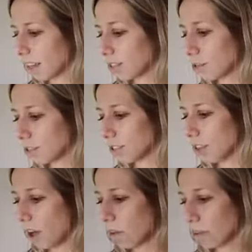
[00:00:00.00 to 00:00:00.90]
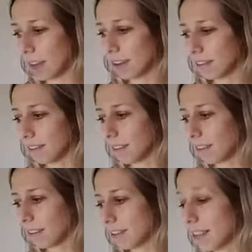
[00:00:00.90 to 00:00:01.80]
So just know that
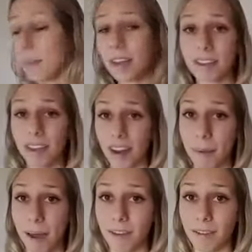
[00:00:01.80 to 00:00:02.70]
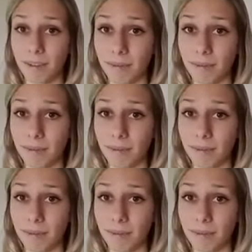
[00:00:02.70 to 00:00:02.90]
something's going to come out.